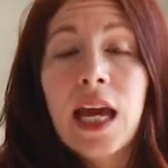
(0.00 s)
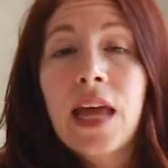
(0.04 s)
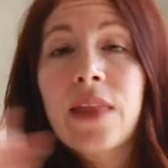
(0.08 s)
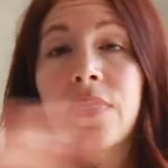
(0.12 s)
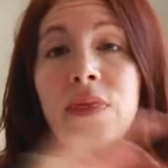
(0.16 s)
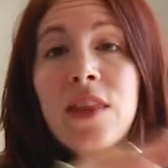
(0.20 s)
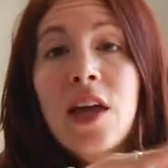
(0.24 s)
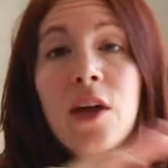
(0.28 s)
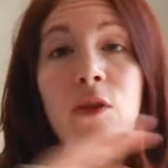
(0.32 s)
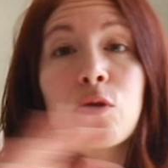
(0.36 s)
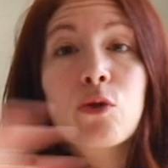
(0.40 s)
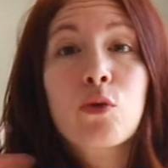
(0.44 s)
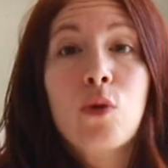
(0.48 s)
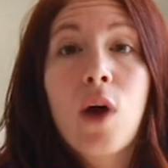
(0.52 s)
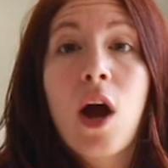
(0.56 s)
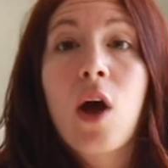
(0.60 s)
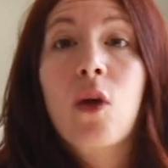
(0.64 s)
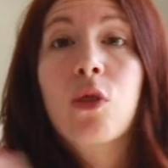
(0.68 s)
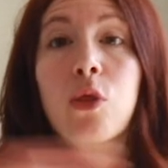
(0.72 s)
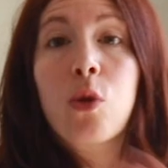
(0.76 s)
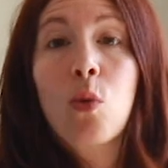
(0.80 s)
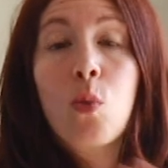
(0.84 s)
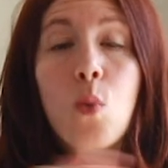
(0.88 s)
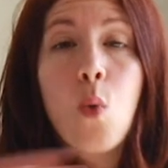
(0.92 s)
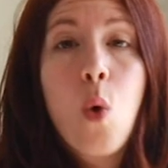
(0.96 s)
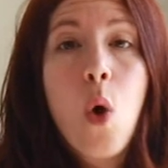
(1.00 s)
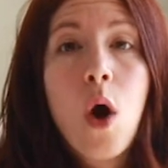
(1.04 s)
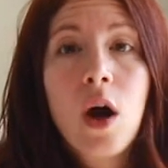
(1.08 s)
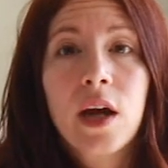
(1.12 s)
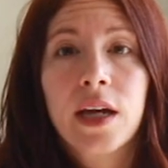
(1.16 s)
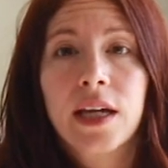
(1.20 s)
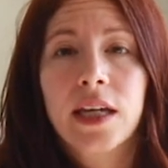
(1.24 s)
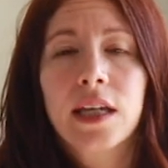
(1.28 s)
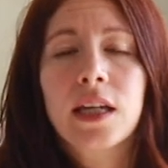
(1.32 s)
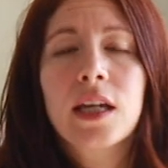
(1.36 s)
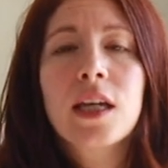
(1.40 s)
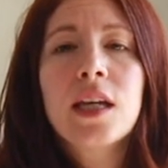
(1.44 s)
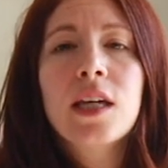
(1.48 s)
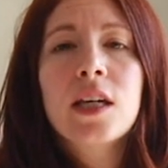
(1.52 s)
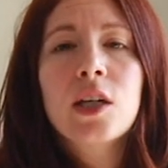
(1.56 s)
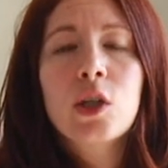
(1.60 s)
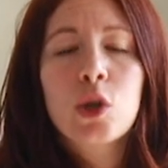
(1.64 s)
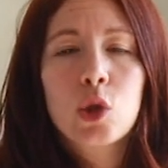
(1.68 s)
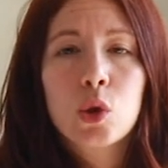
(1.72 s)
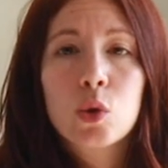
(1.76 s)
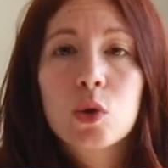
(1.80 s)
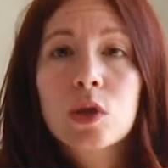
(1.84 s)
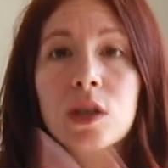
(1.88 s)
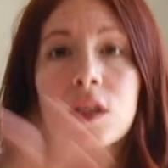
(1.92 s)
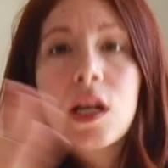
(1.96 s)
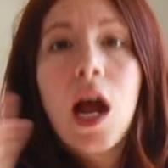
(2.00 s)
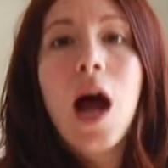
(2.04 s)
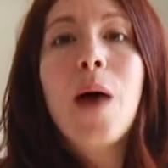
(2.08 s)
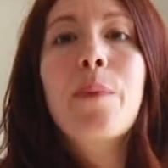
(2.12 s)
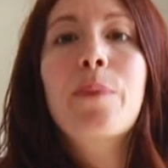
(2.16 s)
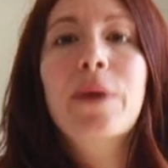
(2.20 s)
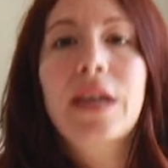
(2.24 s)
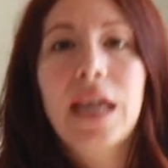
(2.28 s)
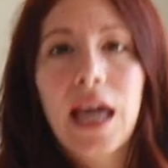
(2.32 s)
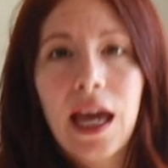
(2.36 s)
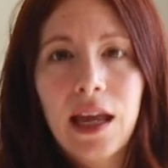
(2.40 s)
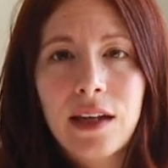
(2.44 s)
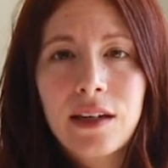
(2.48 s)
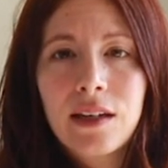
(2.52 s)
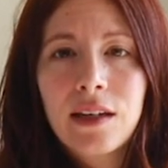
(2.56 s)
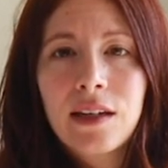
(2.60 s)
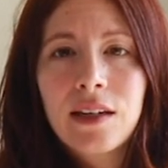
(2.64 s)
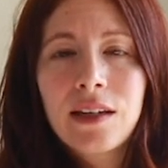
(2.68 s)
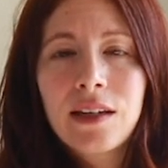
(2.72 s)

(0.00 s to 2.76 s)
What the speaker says: And then throughout the walking, you stop again.